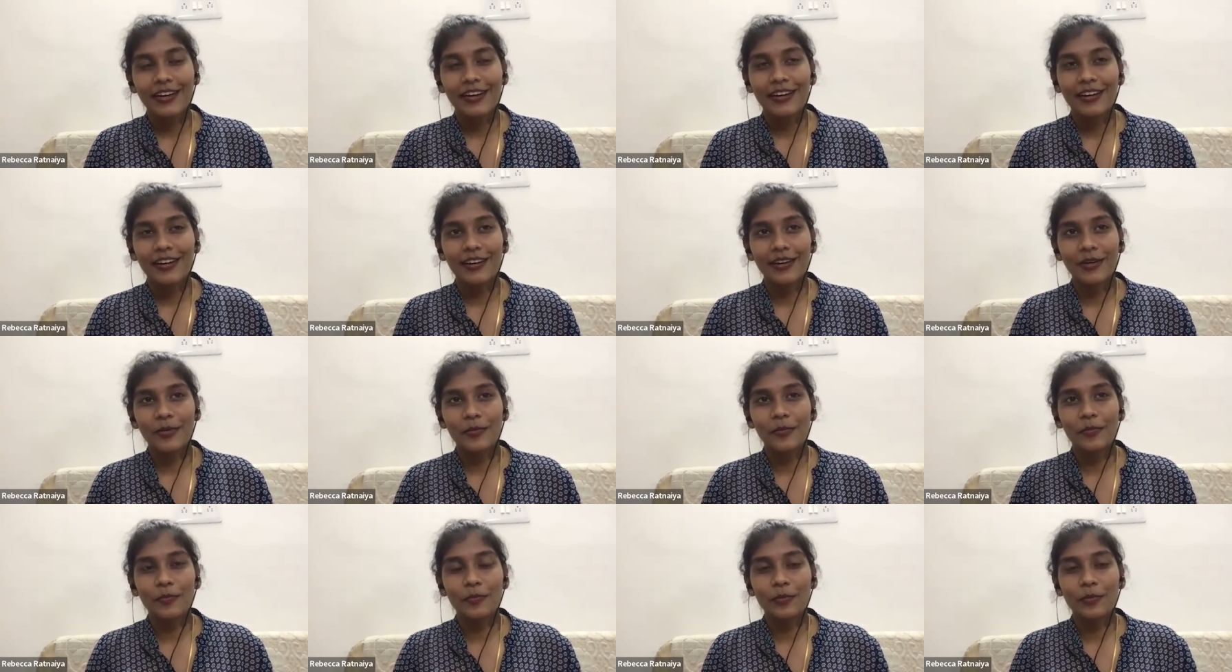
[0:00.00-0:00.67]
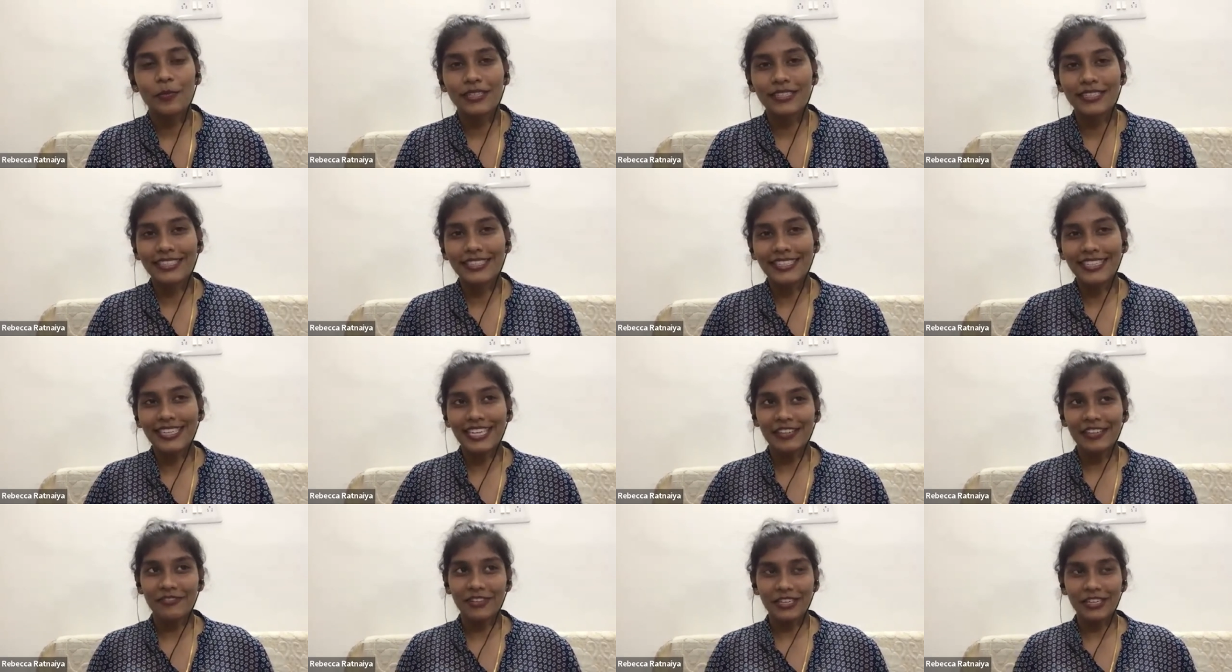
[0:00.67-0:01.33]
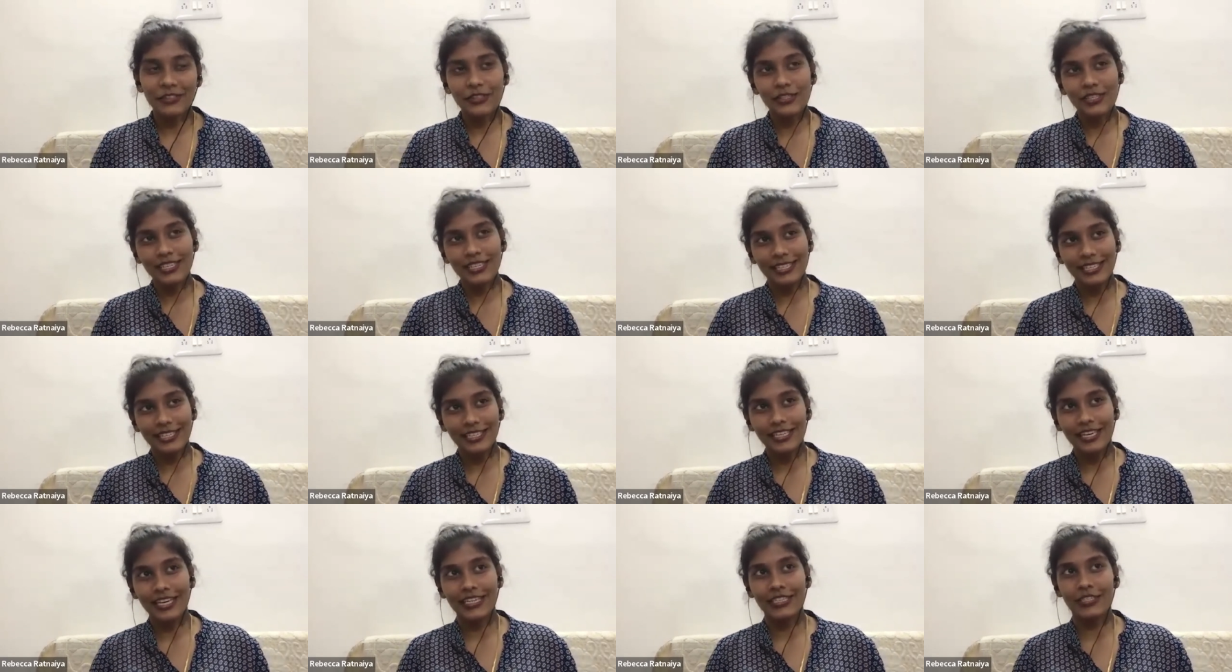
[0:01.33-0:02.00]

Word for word: Uh, but eventually,